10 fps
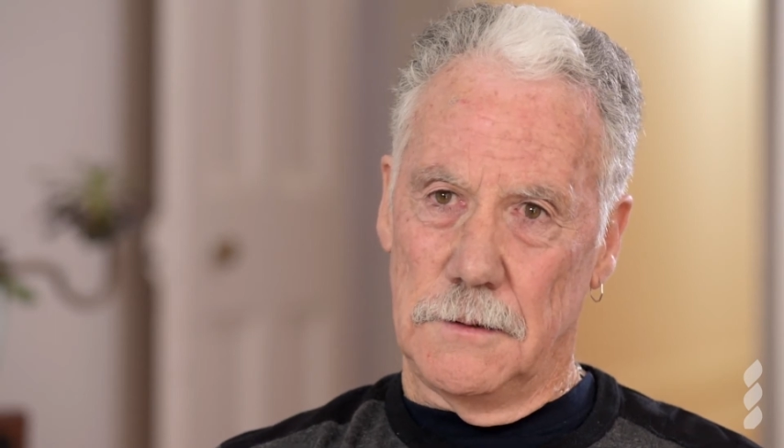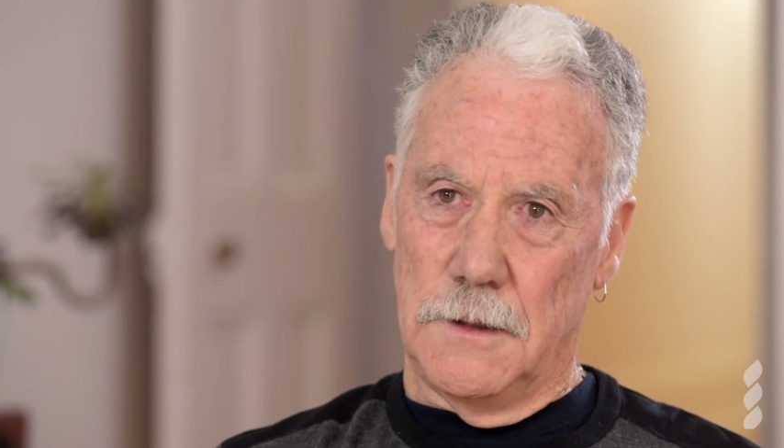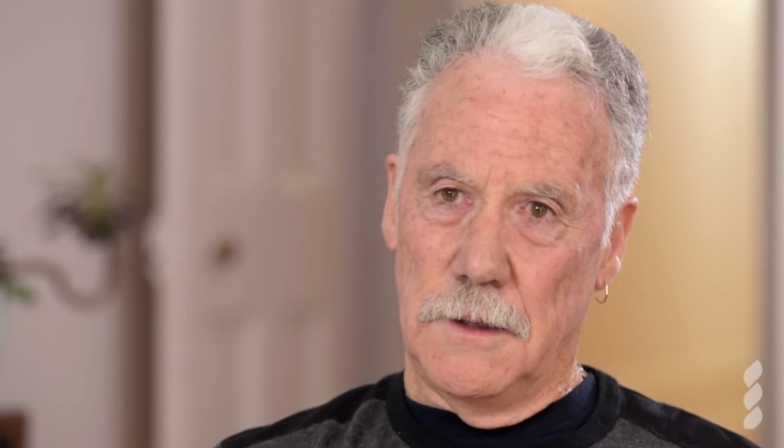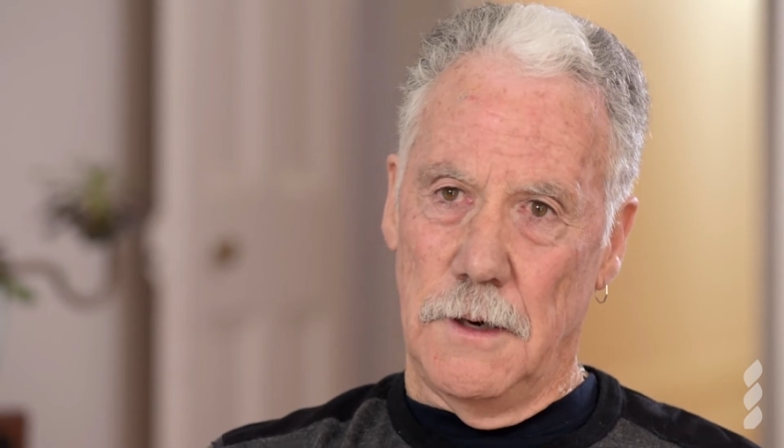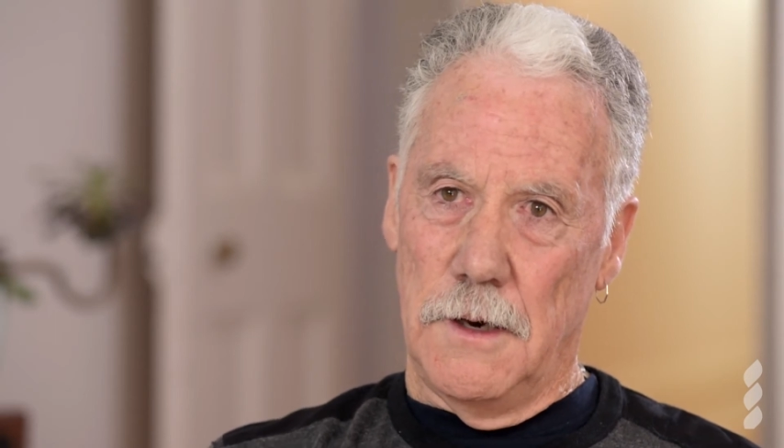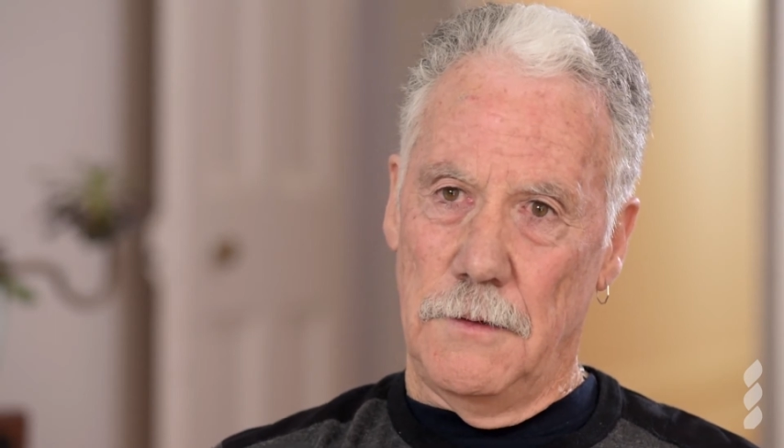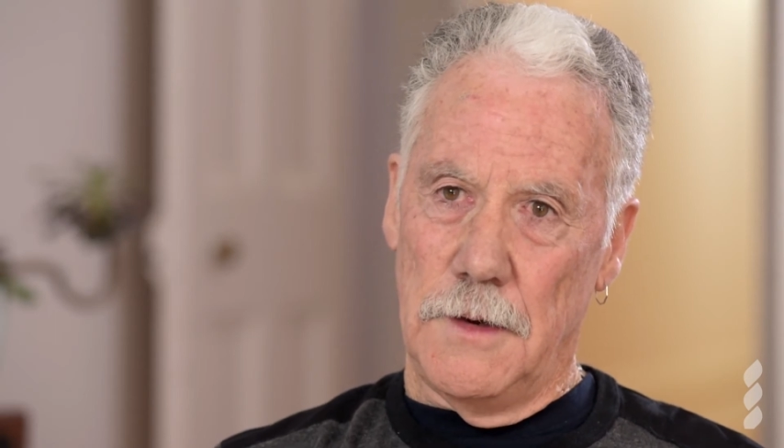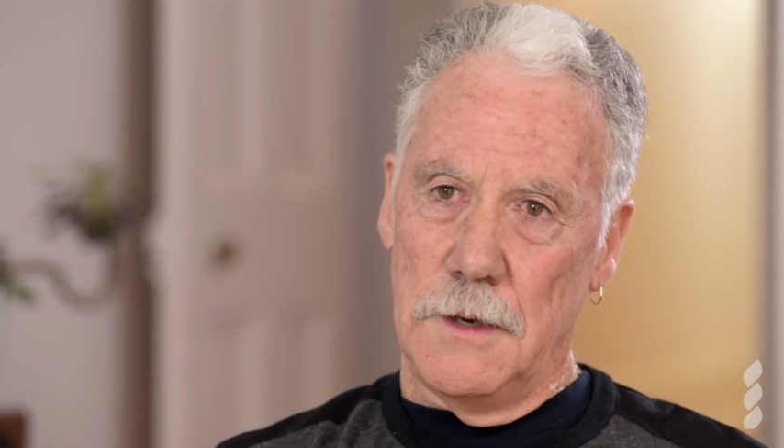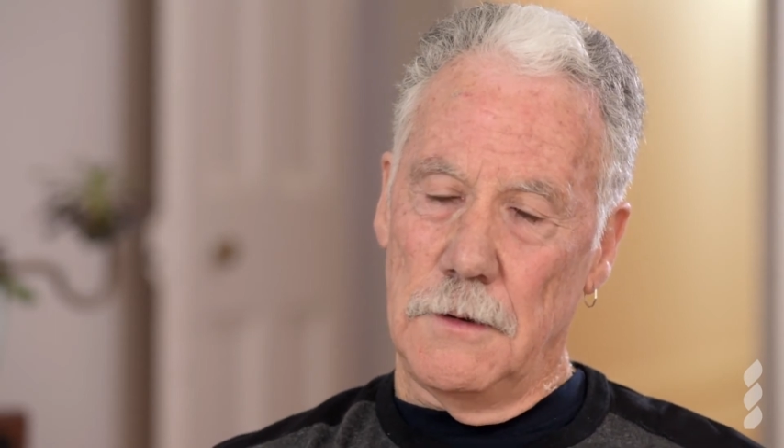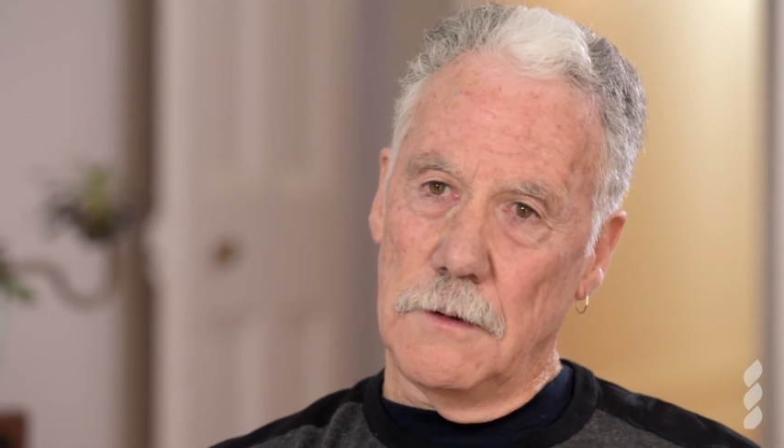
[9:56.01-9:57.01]
and
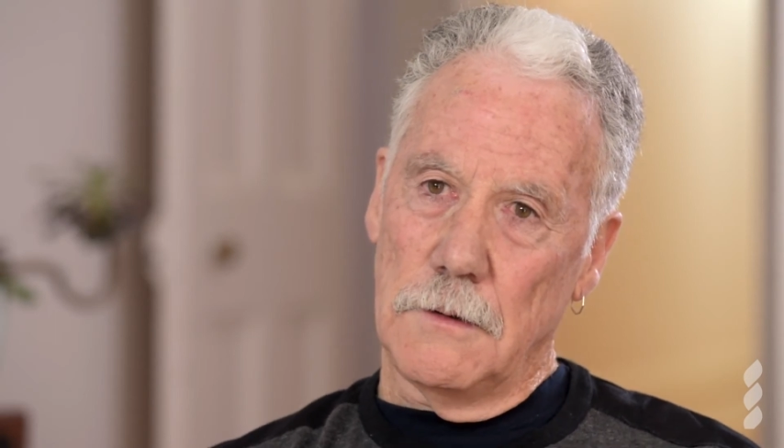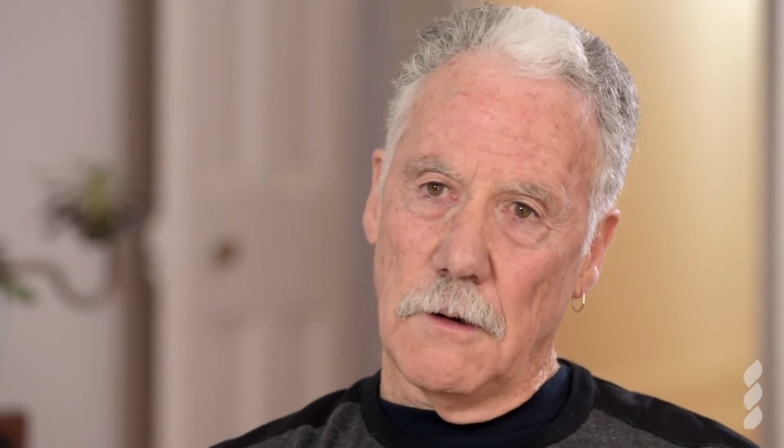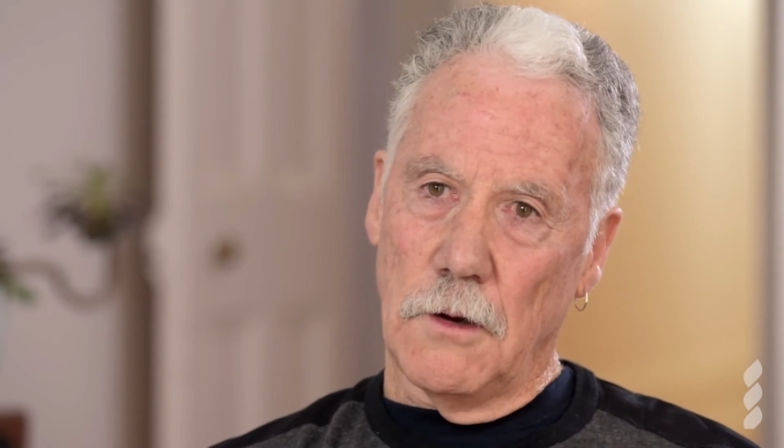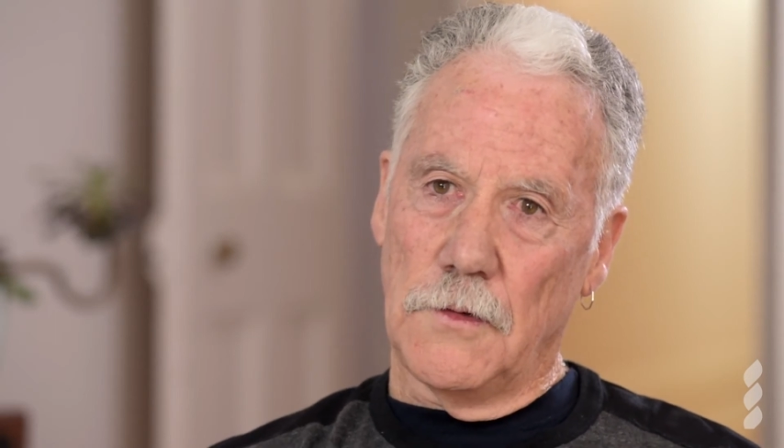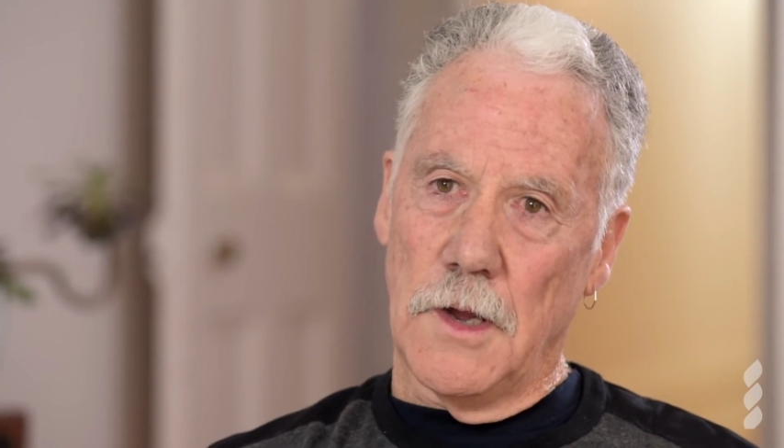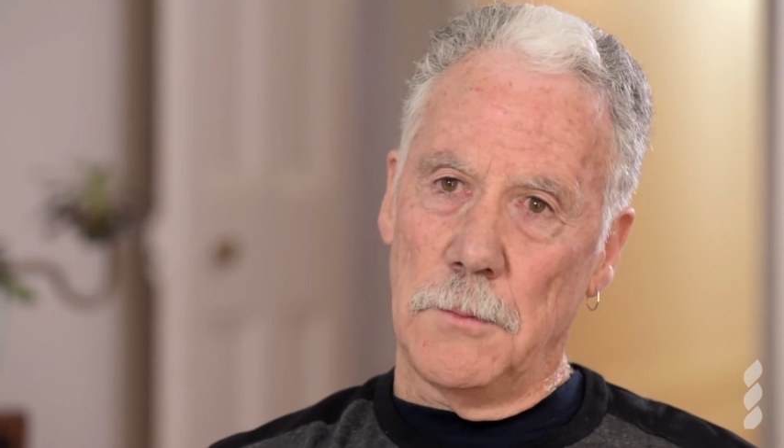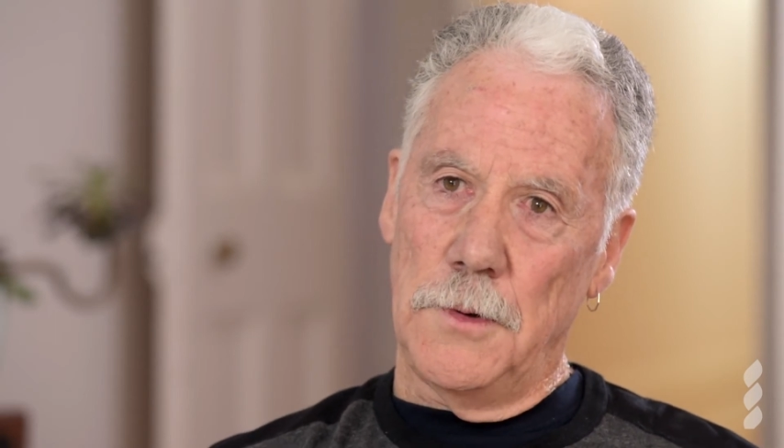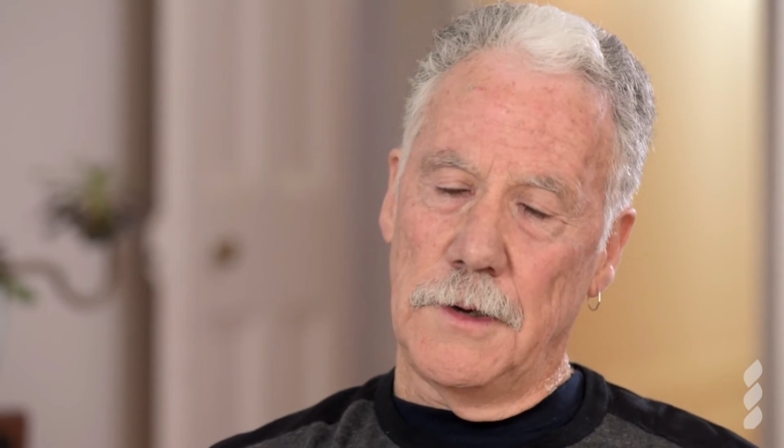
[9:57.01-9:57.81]
then I was able